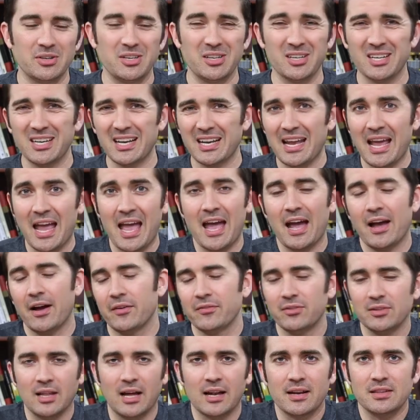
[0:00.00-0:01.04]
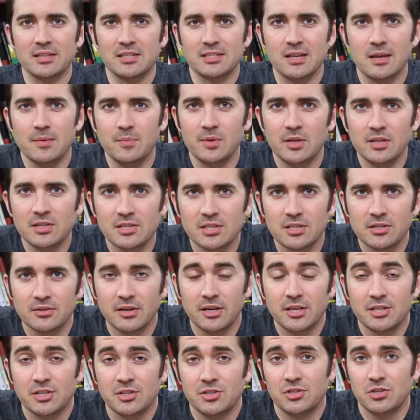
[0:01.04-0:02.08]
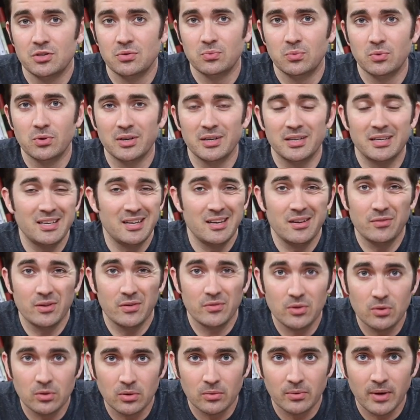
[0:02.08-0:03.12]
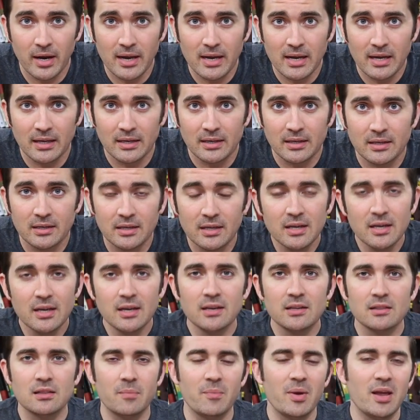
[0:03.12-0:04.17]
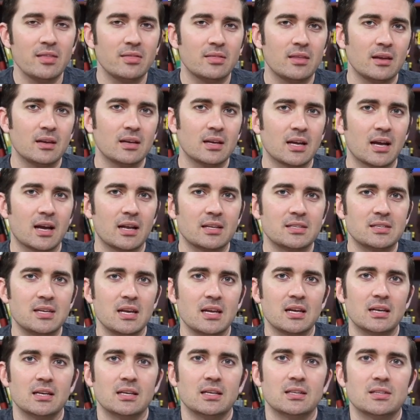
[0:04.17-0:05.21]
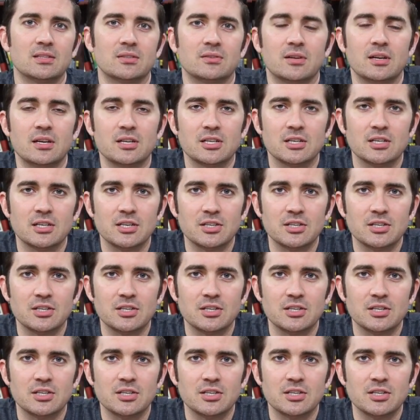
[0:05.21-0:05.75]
you're gonna have a lot of the same considerations you would even if you were right-handed. The main thing to kind of take into consideration